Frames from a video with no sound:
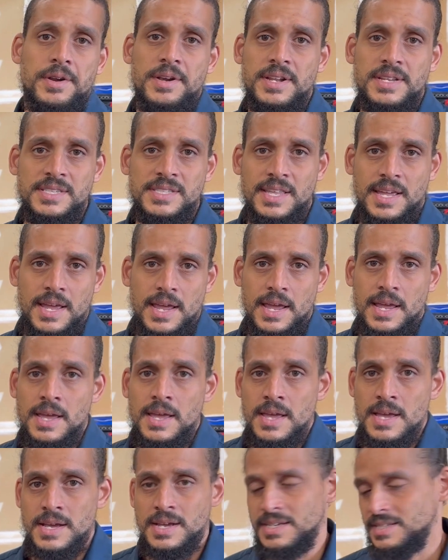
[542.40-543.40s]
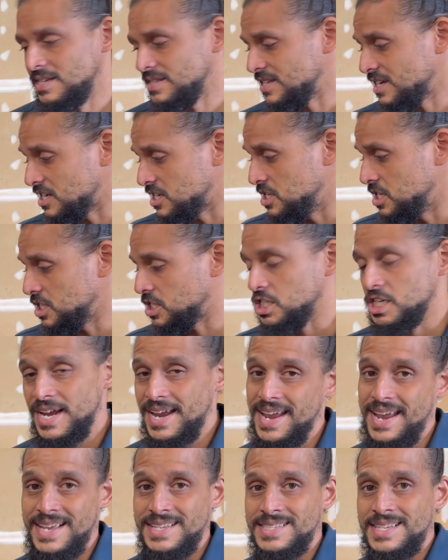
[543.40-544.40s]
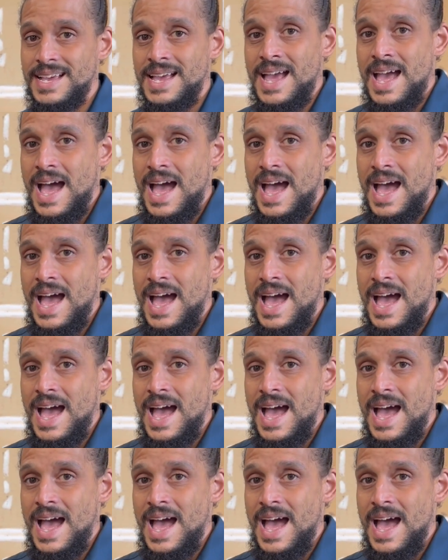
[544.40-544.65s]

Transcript: in this thing, because it's a good chance